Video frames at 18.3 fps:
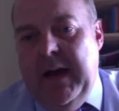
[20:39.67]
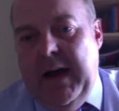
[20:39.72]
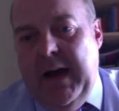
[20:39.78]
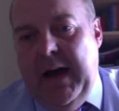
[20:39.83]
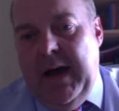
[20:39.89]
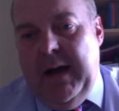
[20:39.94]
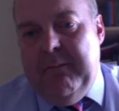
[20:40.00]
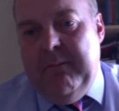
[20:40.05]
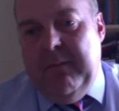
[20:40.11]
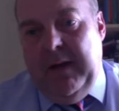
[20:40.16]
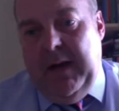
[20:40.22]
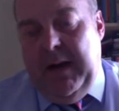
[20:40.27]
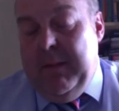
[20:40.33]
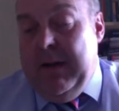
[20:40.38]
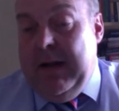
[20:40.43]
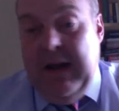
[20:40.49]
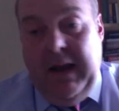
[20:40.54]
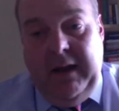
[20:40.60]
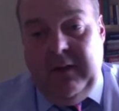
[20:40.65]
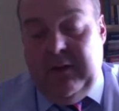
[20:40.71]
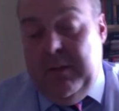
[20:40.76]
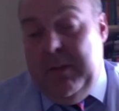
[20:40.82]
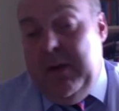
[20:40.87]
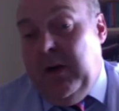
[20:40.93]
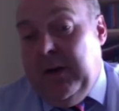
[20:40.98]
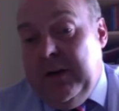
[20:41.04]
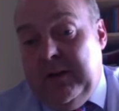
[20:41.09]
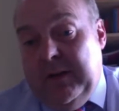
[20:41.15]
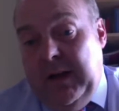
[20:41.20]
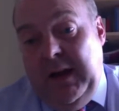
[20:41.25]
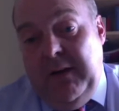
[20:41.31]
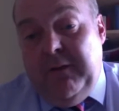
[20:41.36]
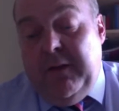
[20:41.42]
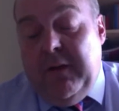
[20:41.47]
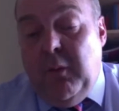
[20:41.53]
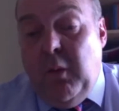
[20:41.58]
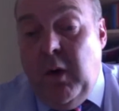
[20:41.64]
I mean, to be honest,
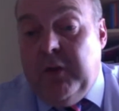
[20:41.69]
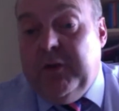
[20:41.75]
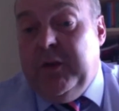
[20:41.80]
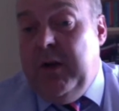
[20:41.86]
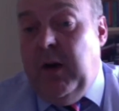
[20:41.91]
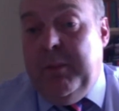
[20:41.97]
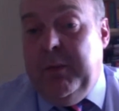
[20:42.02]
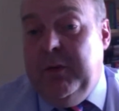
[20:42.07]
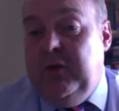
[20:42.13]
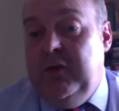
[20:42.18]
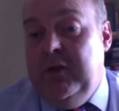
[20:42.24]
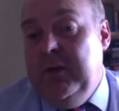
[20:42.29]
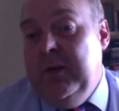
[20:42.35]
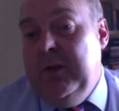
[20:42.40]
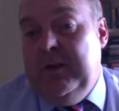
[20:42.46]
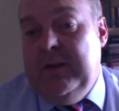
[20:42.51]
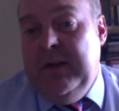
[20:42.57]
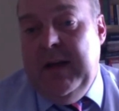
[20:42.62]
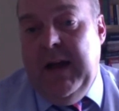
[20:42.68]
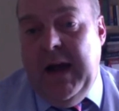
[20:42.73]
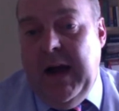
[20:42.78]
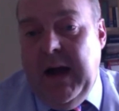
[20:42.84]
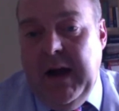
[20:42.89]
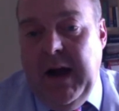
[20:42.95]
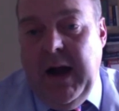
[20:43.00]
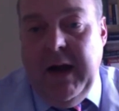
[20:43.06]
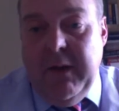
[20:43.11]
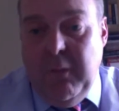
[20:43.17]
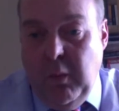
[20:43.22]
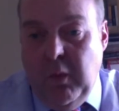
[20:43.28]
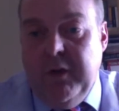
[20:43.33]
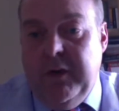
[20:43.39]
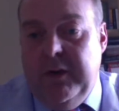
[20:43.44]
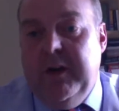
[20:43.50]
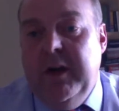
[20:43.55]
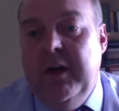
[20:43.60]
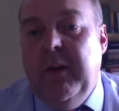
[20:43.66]
if there was an opportunity, I
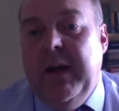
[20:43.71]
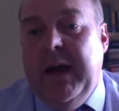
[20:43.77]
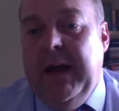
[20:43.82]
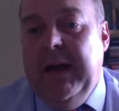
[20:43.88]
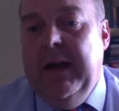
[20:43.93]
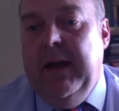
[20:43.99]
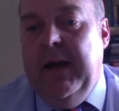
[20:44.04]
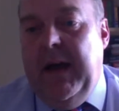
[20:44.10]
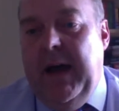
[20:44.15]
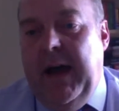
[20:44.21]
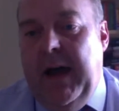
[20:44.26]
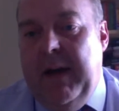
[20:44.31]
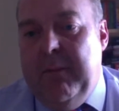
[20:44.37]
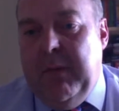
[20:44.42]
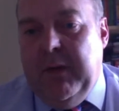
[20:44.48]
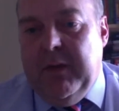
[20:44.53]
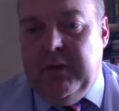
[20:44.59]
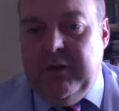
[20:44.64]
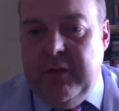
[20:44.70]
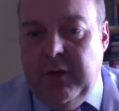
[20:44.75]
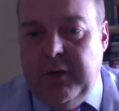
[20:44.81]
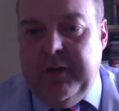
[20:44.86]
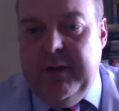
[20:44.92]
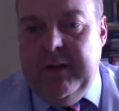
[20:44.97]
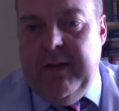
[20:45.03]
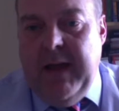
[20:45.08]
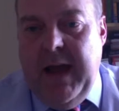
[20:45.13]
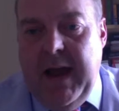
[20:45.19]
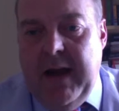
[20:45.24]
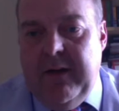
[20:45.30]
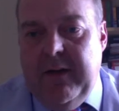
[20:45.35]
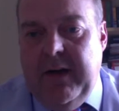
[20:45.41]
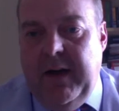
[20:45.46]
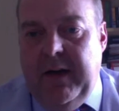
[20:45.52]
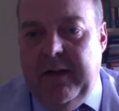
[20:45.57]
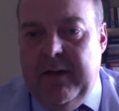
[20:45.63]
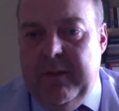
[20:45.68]
would do it, but there's nothing
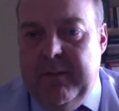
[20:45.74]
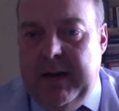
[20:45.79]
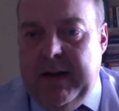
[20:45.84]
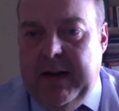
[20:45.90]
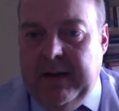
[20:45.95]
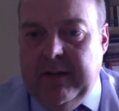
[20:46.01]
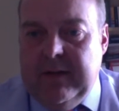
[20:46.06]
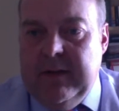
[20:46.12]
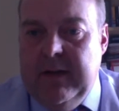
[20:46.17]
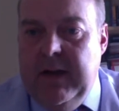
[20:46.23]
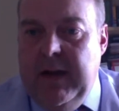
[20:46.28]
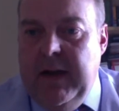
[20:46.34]
there at the minute.